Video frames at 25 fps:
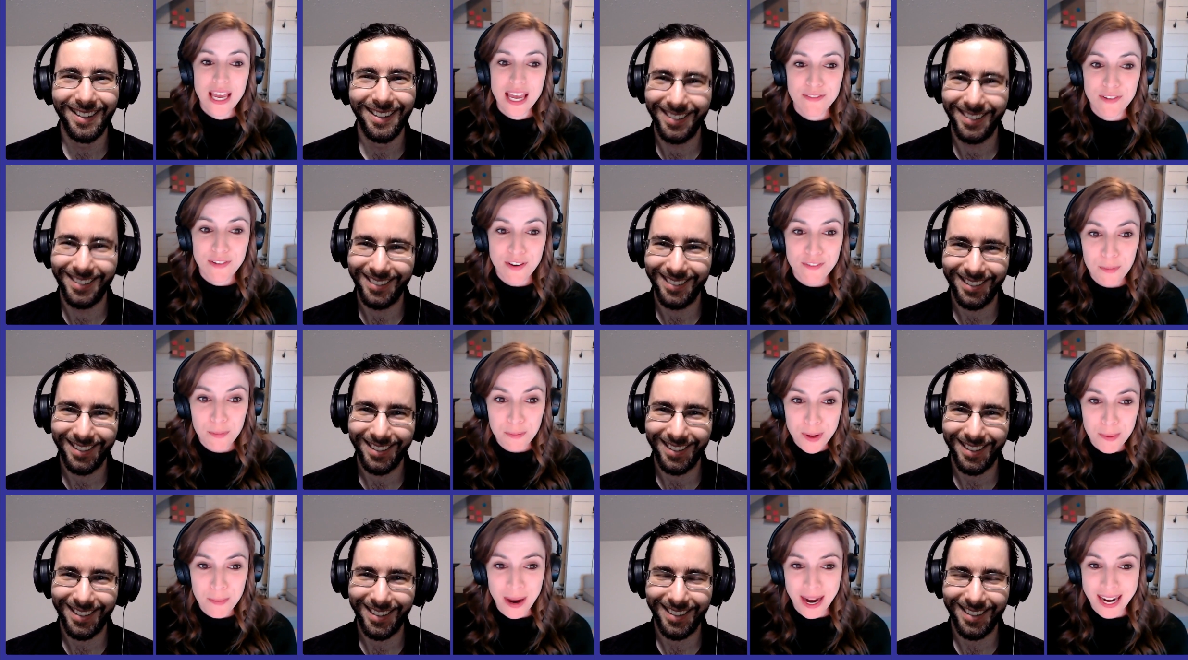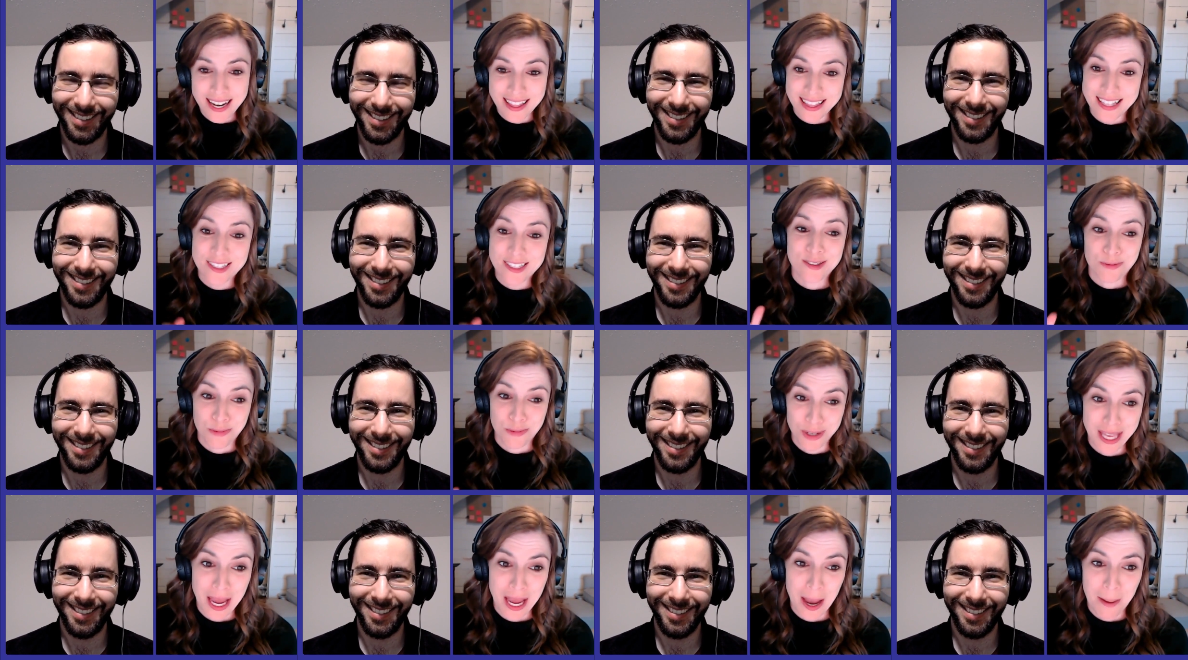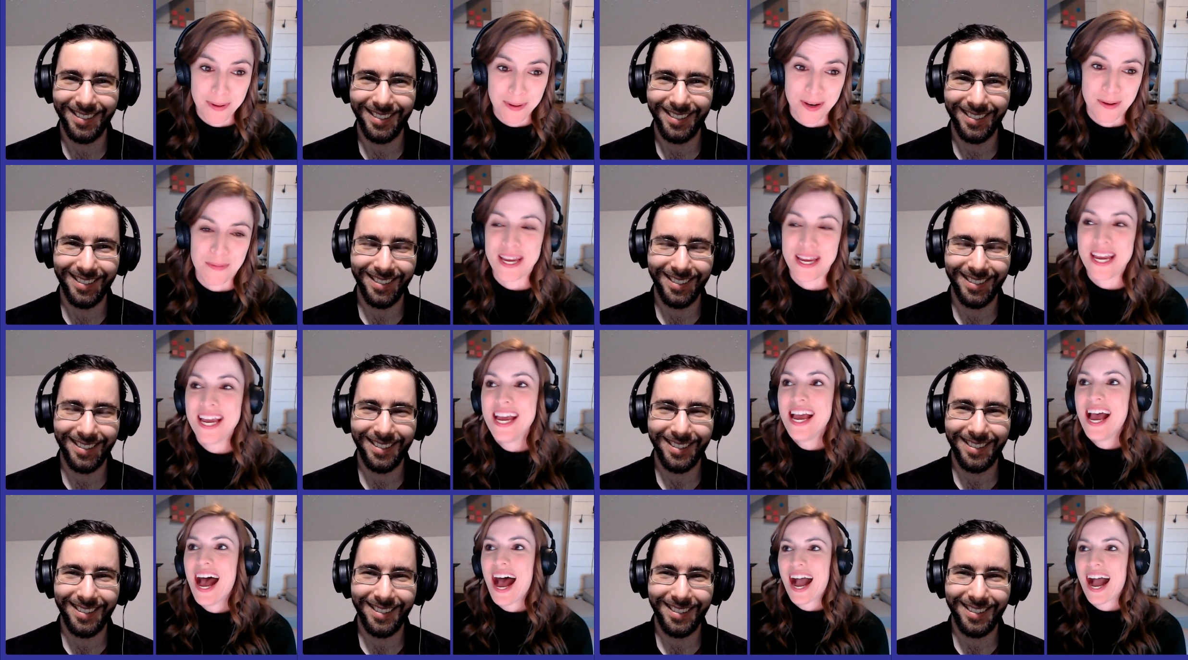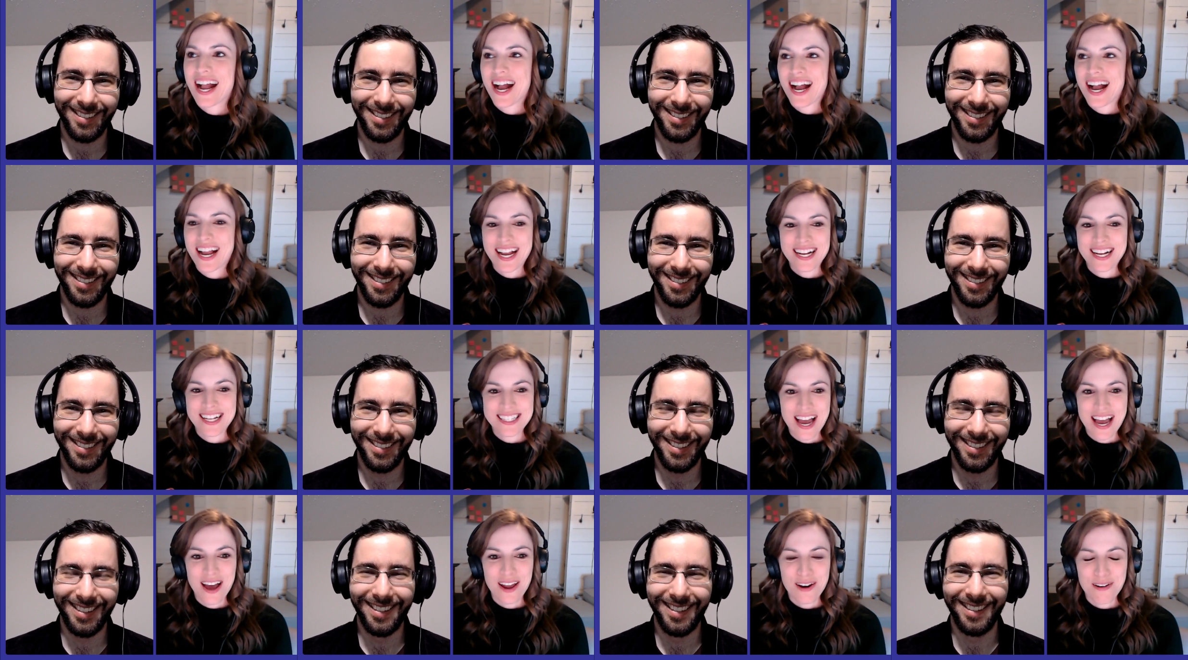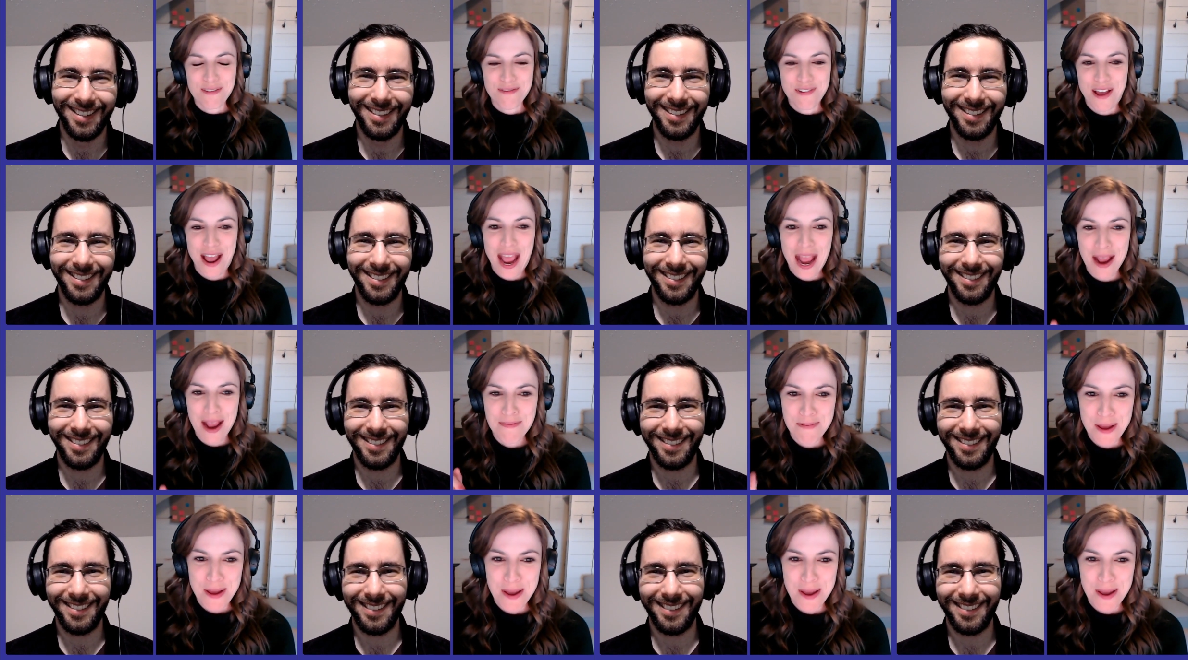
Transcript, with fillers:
Speaker 1: if you have a B minus. This really happened to me. I got kicked out of AP